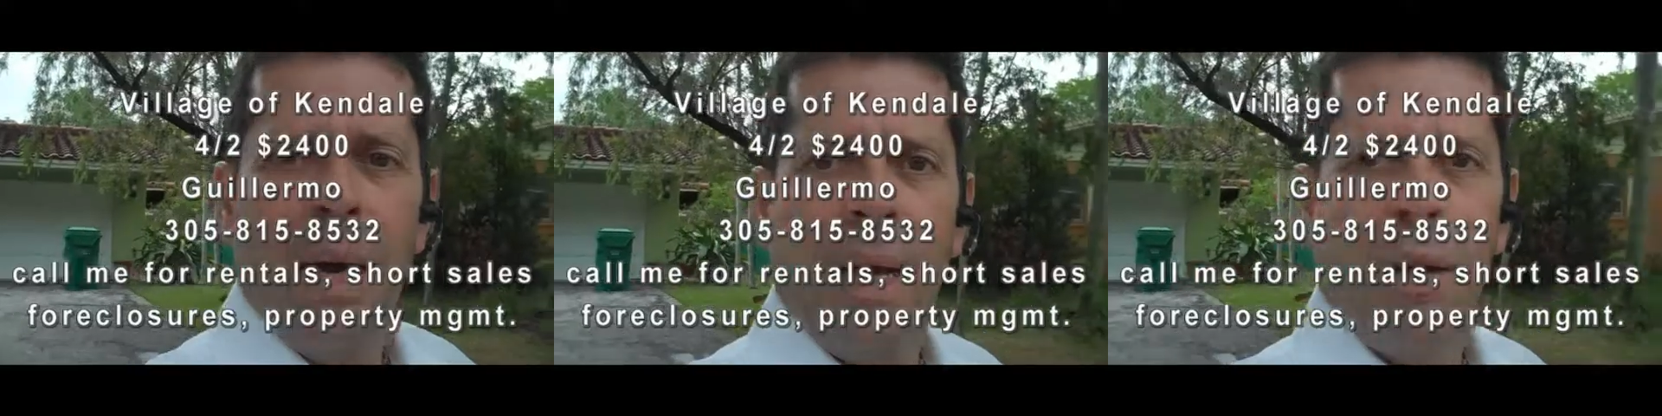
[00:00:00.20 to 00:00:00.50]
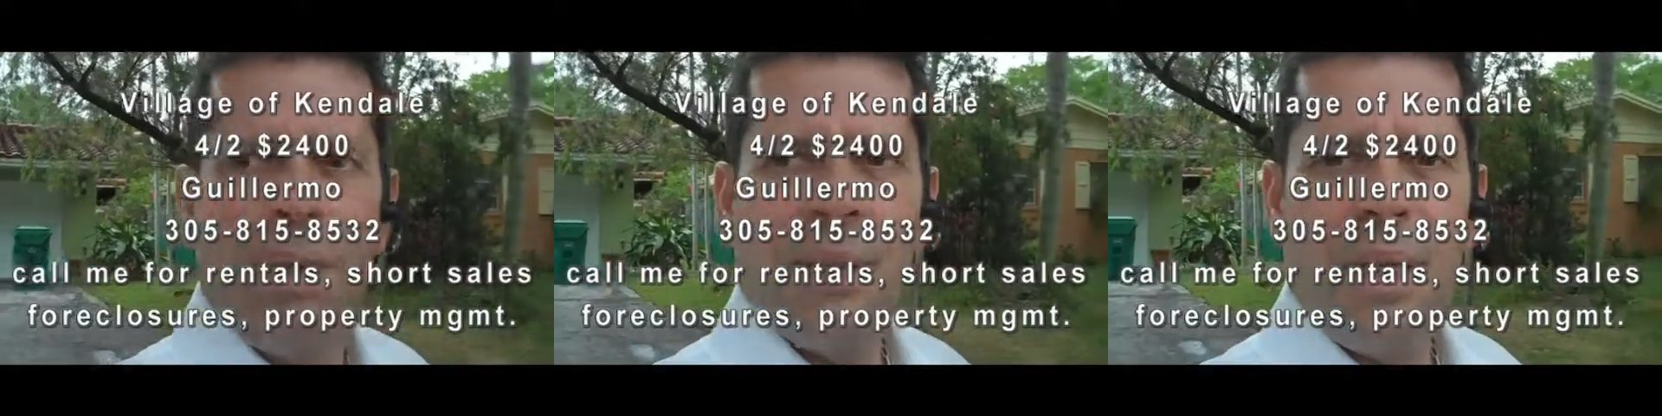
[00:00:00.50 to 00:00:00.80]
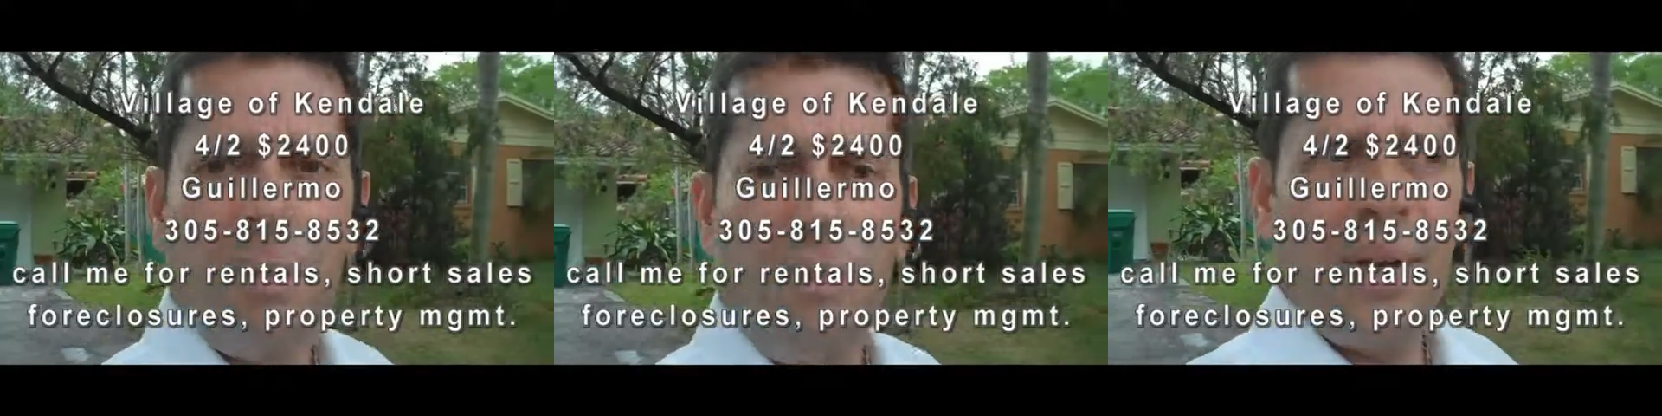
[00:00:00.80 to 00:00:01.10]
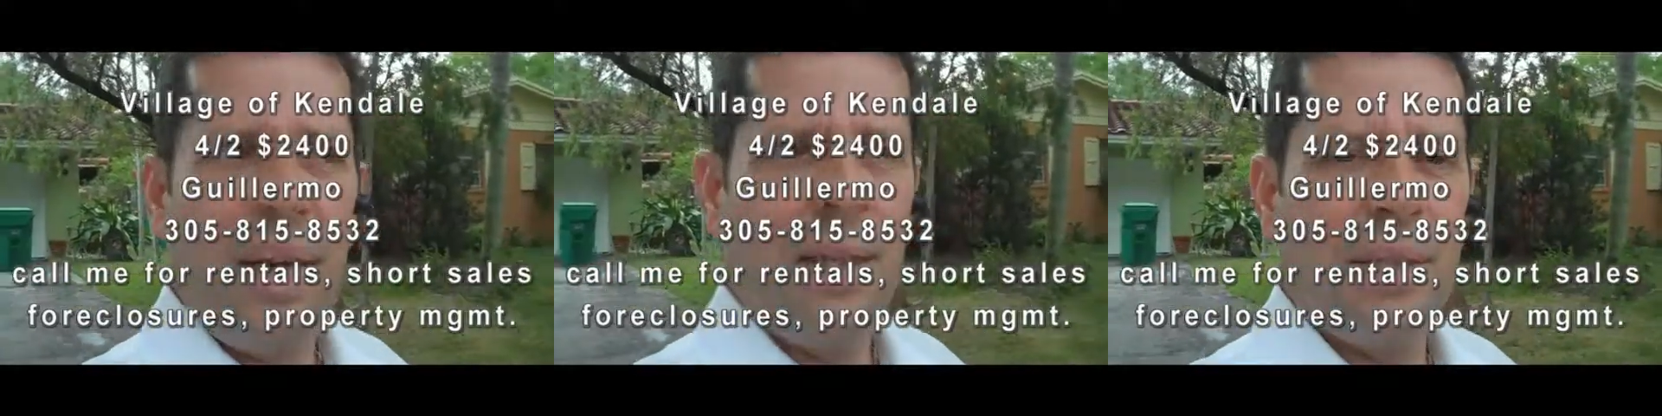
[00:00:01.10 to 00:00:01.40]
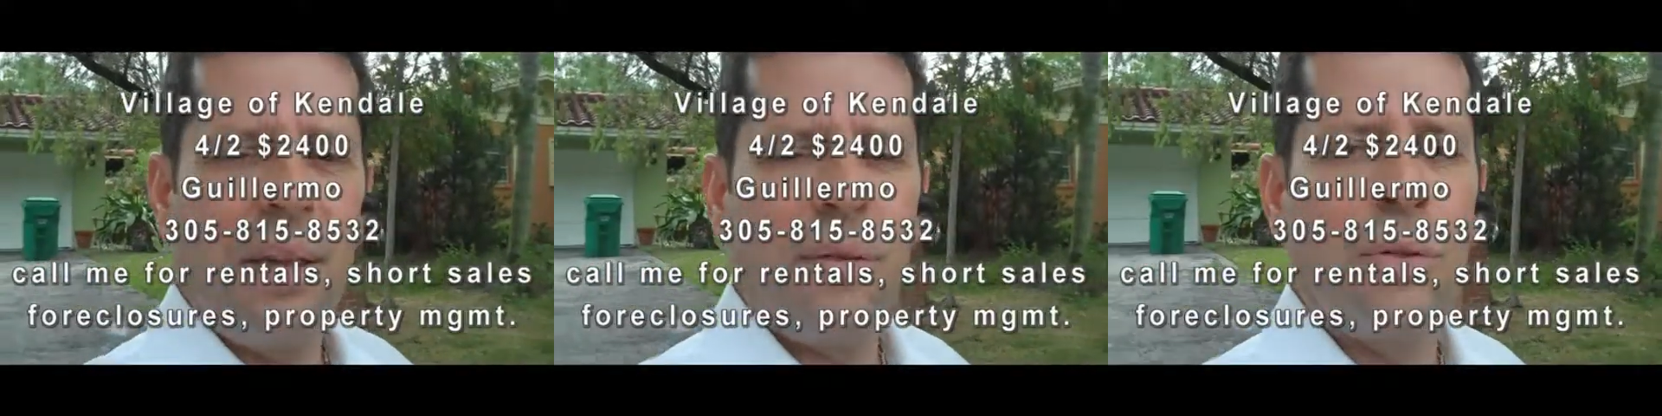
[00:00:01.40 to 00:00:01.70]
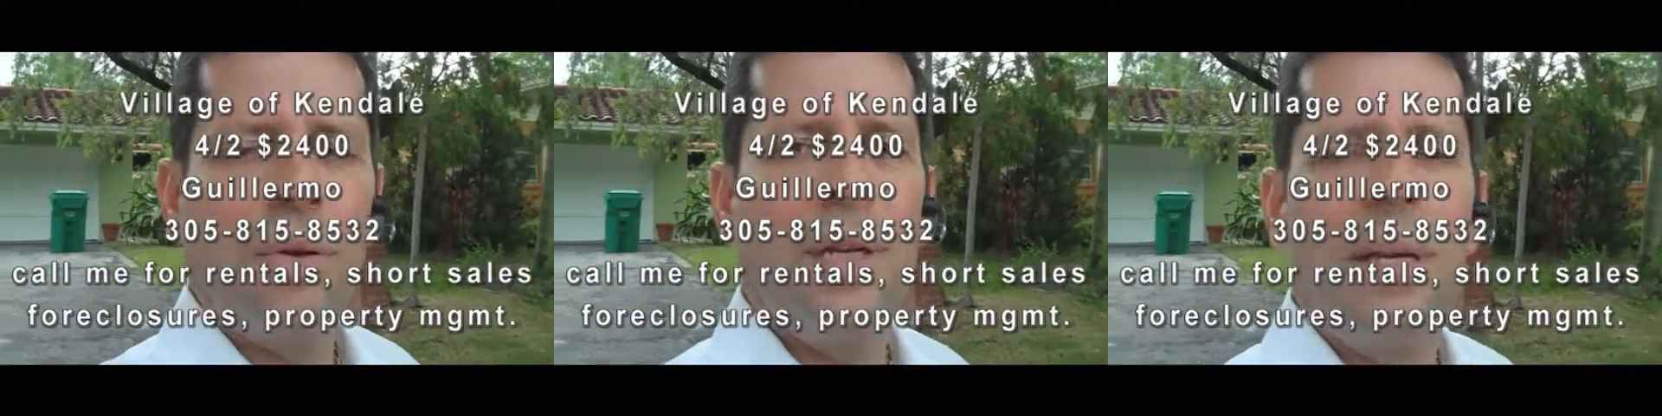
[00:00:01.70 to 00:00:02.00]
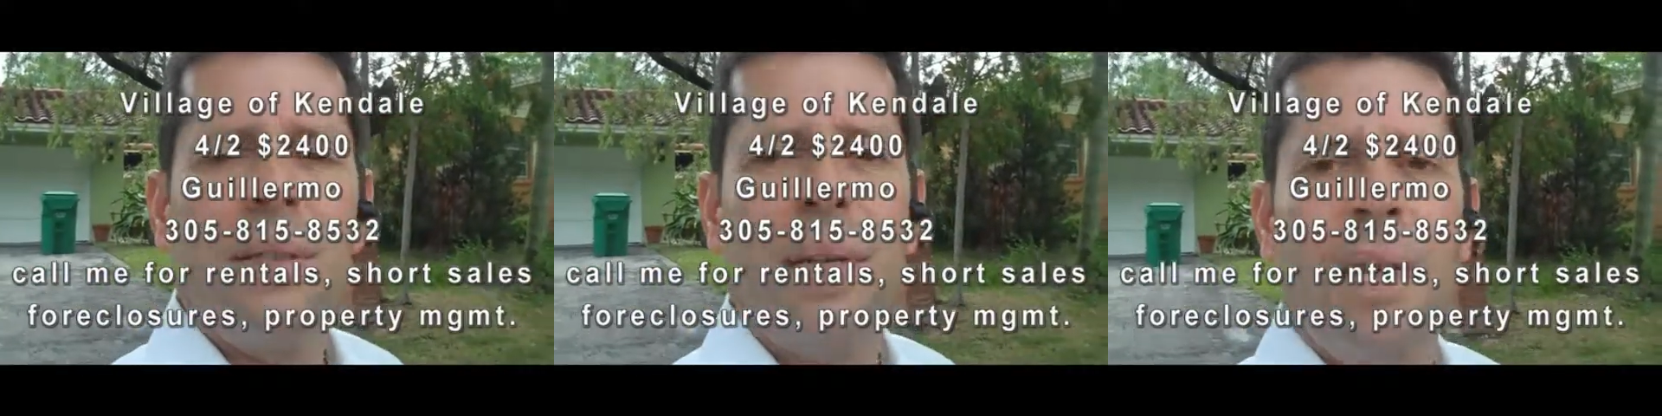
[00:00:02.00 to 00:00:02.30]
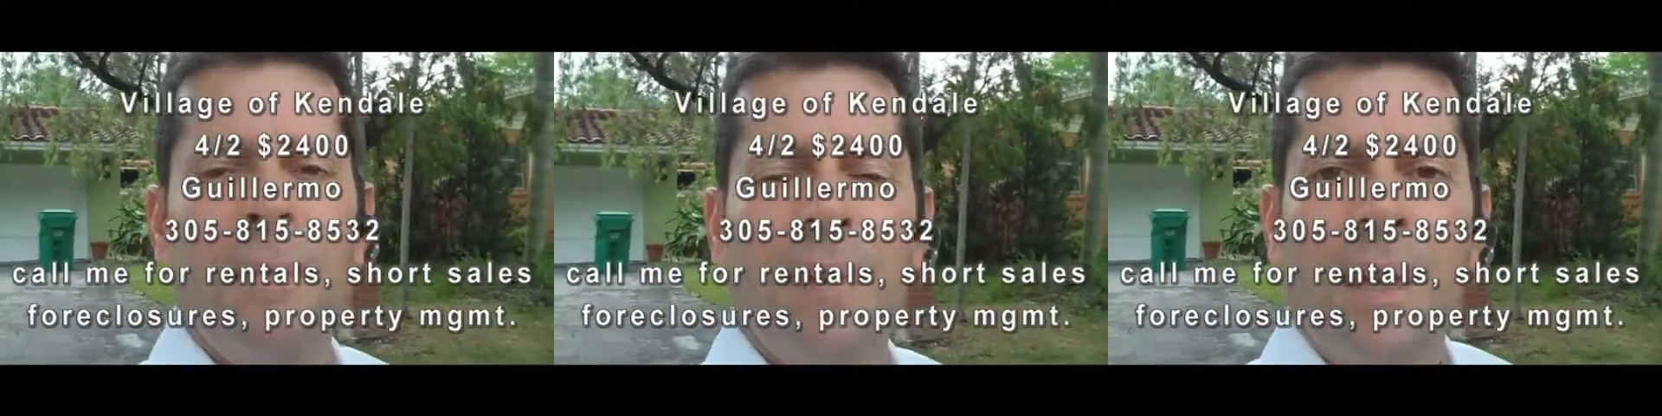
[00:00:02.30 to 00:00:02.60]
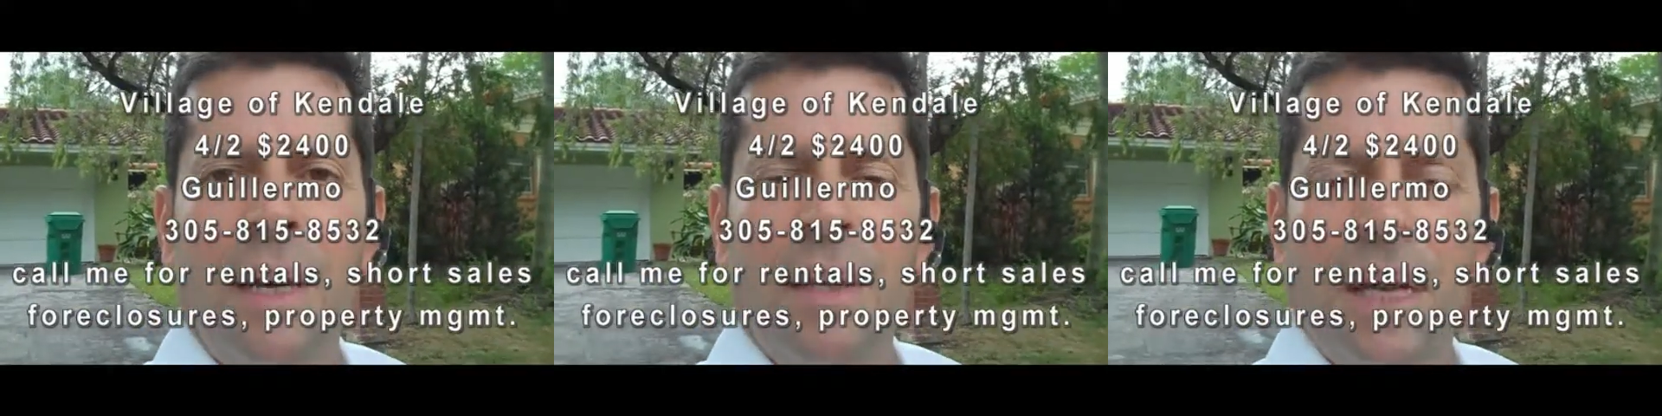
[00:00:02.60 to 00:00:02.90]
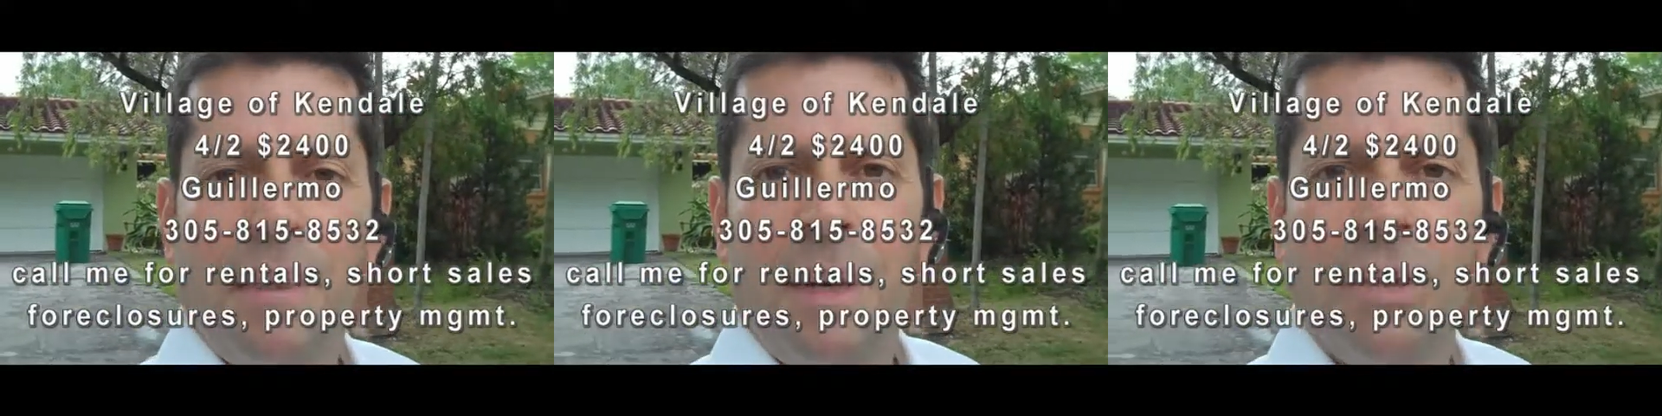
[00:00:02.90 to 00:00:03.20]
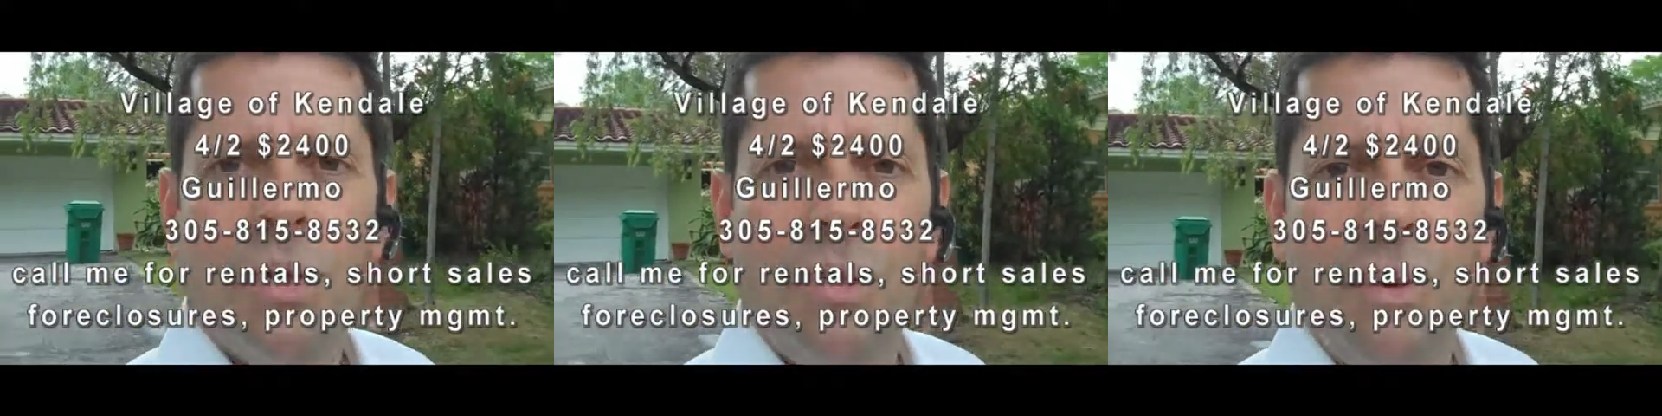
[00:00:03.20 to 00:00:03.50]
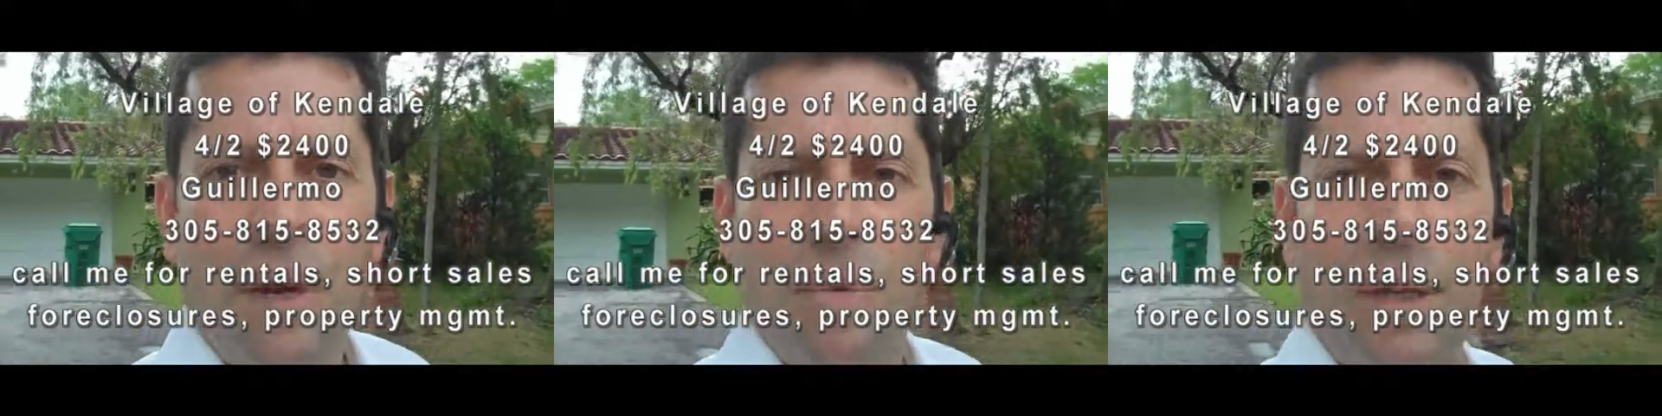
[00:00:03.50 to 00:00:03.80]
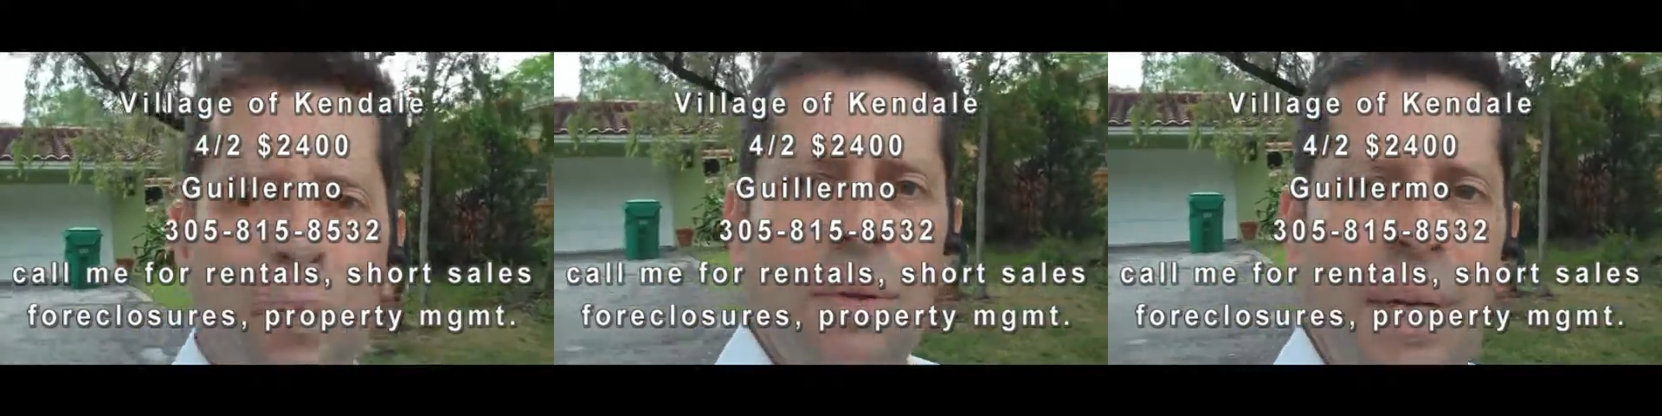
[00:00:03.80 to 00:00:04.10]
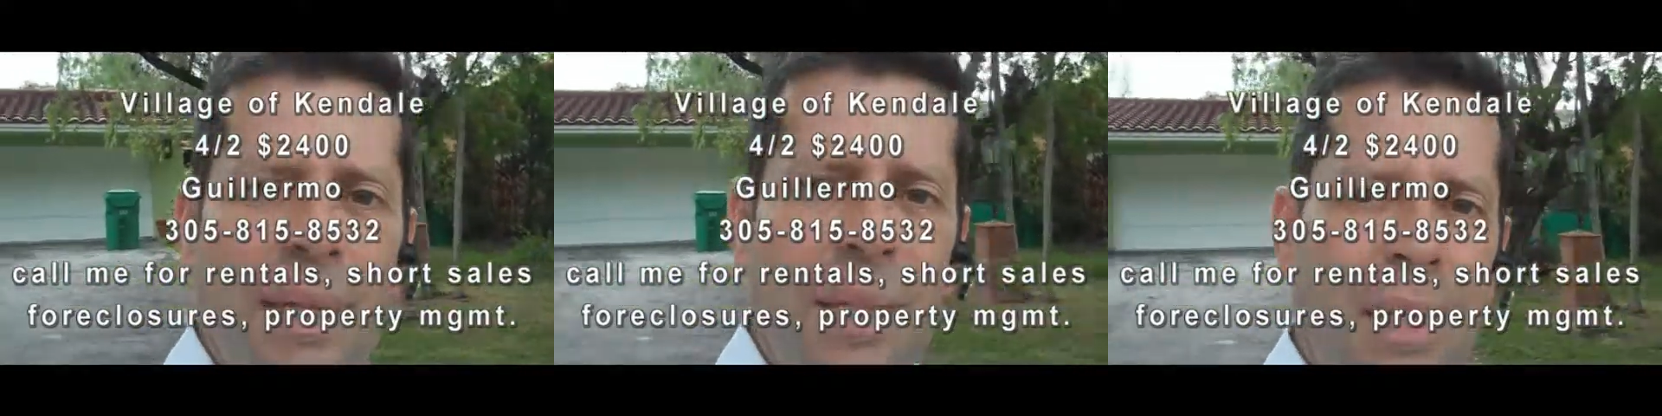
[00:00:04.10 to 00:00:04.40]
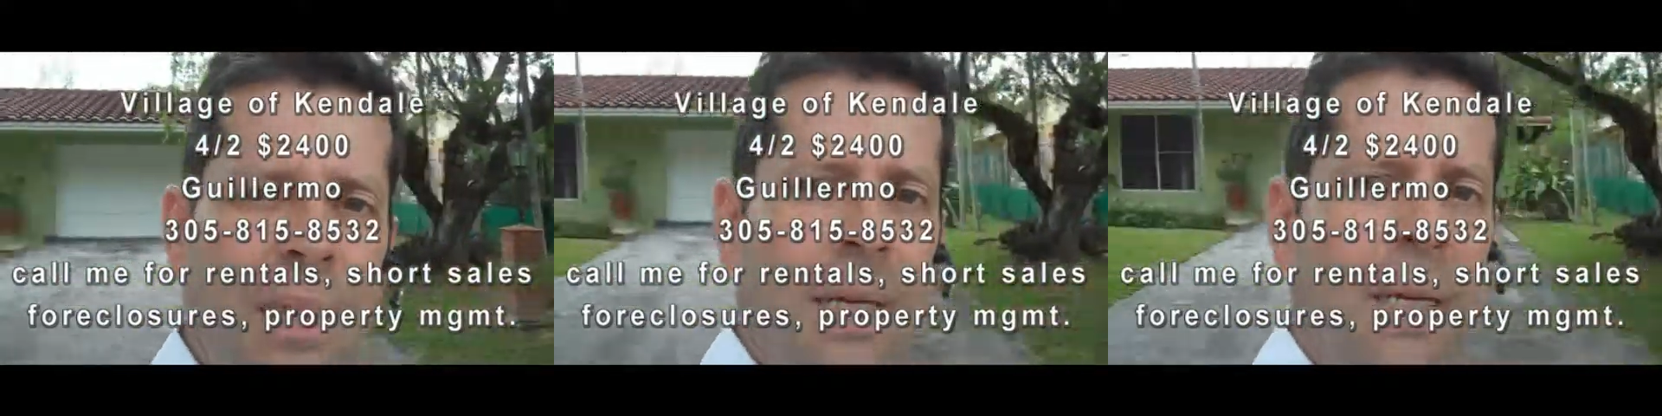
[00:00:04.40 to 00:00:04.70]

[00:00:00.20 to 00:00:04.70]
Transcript: Nobody's mouth can be seen.